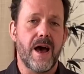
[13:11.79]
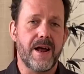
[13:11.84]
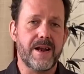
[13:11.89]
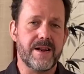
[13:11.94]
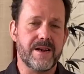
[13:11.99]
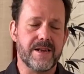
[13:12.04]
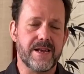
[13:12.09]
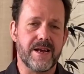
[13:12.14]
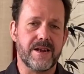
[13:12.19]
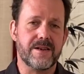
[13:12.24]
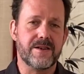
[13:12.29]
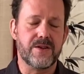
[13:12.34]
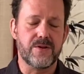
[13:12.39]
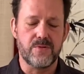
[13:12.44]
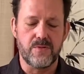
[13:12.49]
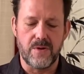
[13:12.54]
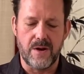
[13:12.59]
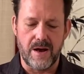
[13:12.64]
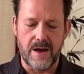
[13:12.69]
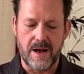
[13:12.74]
didn't get
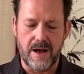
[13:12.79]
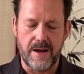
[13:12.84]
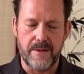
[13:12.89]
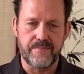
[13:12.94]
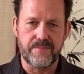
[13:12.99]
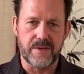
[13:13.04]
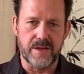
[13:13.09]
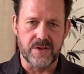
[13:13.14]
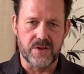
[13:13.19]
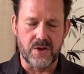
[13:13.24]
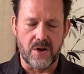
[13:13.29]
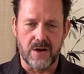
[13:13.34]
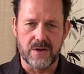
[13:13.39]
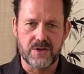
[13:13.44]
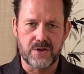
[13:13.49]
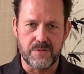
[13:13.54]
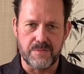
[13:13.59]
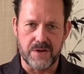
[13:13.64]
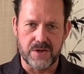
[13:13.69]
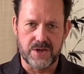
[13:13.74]
to talk
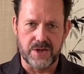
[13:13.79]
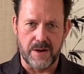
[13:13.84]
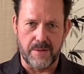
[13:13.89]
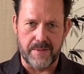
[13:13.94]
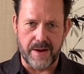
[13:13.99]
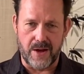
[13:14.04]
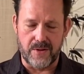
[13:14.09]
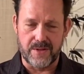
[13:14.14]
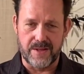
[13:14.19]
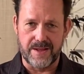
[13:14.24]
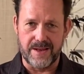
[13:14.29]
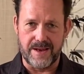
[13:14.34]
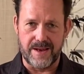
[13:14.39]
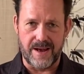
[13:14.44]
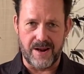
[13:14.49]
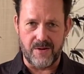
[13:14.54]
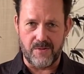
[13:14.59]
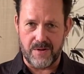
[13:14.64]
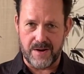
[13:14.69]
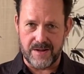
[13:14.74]
too much about I
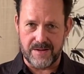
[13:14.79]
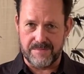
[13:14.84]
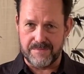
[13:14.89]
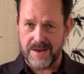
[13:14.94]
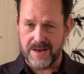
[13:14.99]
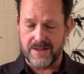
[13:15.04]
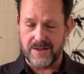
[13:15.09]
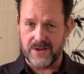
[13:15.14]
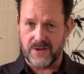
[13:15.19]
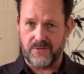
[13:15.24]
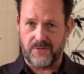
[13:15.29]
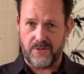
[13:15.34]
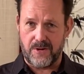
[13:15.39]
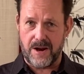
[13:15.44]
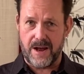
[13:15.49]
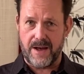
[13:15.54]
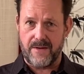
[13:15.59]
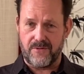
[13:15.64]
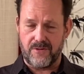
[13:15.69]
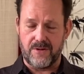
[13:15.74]
don't want to make this
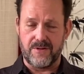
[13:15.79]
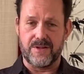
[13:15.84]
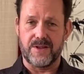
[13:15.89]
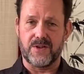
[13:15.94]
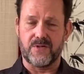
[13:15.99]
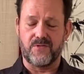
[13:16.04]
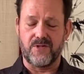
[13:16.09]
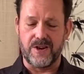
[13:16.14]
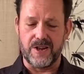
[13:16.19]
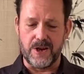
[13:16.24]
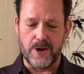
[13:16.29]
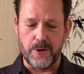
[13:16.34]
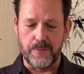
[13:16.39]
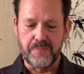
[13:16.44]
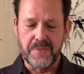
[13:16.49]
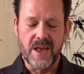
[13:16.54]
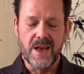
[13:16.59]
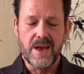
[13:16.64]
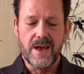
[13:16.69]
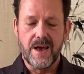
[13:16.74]
forever, this video,
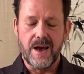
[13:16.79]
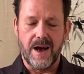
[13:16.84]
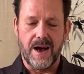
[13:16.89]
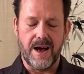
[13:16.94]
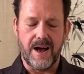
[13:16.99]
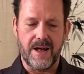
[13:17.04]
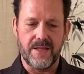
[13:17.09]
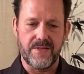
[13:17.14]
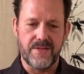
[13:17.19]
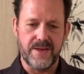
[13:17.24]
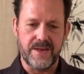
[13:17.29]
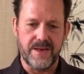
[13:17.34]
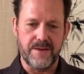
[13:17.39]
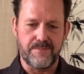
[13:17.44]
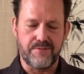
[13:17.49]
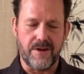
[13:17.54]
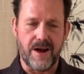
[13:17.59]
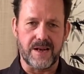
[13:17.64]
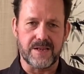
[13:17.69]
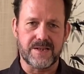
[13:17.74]
the
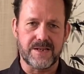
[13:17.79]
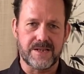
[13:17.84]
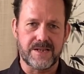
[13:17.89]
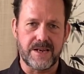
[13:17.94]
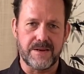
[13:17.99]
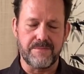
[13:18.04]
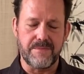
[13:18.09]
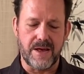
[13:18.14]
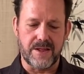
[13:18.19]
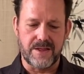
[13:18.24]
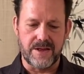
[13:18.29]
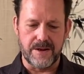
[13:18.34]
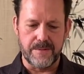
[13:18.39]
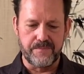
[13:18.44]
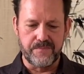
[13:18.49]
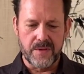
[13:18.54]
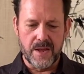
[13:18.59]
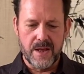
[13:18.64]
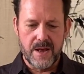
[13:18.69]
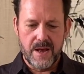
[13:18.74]
processing
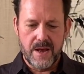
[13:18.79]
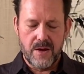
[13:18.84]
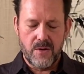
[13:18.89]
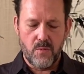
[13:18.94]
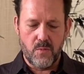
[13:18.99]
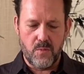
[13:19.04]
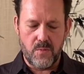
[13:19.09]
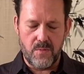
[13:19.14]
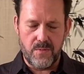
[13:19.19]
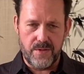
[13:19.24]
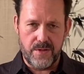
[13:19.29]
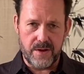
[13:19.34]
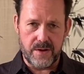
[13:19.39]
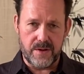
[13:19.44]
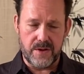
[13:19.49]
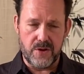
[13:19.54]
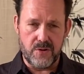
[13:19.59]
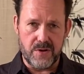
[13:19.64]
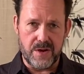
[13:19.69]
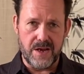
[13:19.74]
method. The
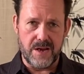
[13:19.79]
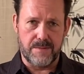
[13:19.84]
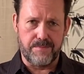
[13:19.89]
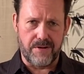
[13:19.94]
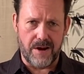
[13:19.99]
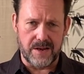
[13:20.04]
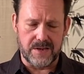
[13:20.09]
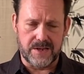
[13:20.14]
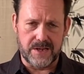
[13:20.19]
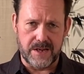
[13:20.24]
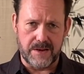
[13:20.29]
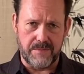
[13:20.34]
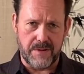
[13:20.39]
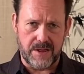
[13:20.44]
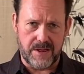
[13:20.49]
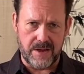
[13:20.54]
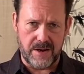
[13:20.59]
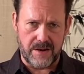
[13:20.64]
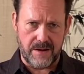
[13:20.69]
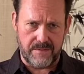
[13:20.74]
unique processing
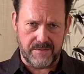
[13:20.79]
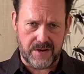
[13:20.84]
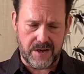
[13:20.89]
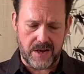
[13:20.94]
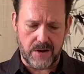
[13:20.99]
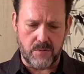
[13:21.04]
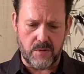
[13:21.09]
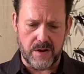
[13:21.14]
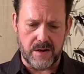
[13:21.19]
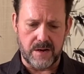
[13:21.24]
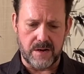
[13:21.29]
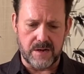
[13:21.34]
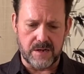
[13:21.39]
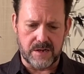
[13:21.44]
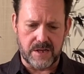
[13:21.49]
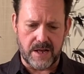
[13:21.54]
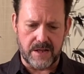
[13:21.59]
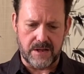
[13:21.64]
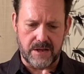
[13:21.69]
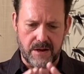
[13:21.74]
method of Tie Guan Yin is
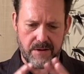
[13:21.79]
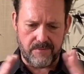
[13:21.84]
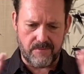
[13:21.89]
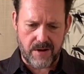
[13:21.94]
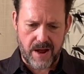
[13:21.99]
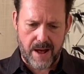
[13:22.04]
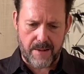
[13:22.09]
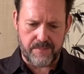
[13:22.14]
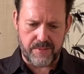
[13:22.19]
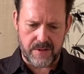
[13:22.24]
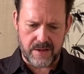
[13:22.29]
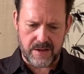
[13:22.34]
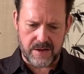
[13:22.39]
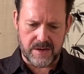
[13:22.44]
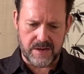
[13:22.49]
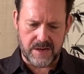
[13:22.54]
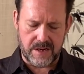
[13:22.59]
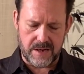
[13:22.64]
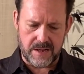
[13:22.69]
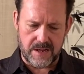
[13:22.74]
they wrap the
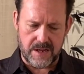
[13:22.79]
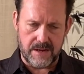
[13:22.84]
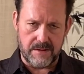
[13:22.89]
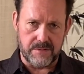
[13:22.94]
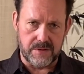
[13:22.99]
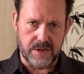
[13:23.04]
tea leaves